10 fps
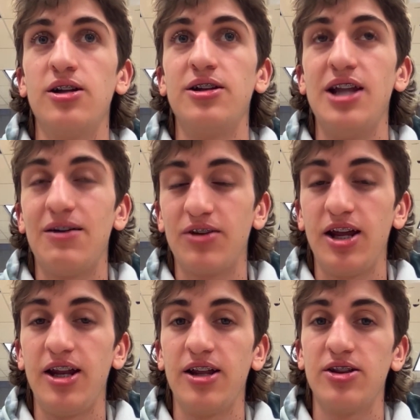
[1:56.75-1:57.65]

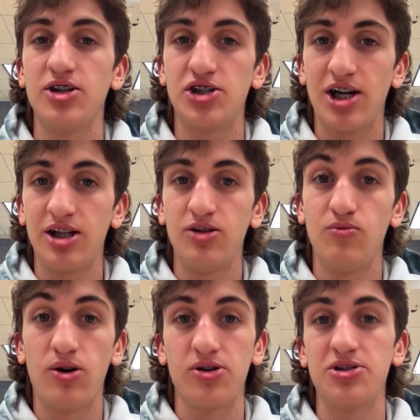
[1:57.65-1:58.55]
navigating the shallow
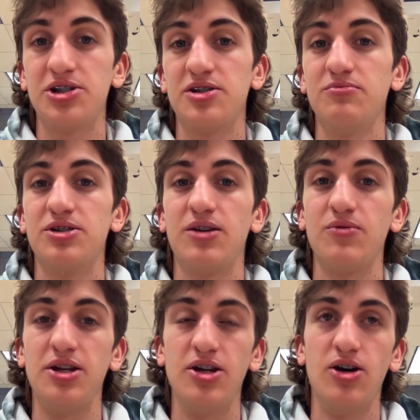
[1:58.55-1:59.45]
water systems that
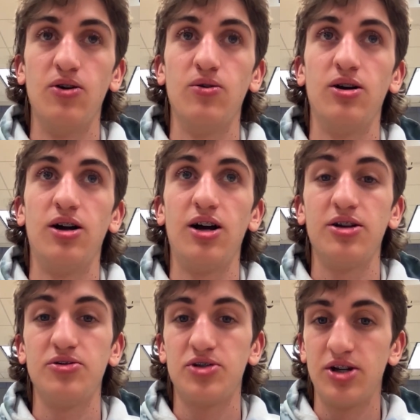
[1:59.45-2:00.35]
we know
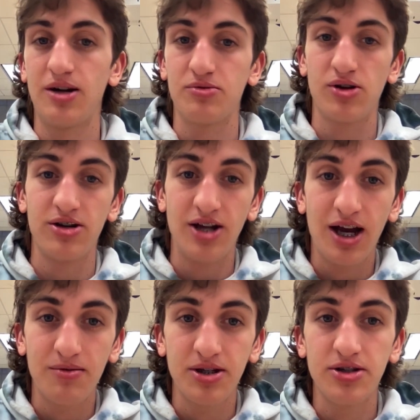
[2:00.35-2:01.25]
Eusthenopteron
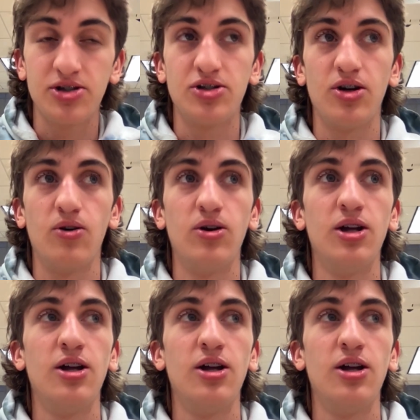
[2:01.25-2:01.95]
inhabited, so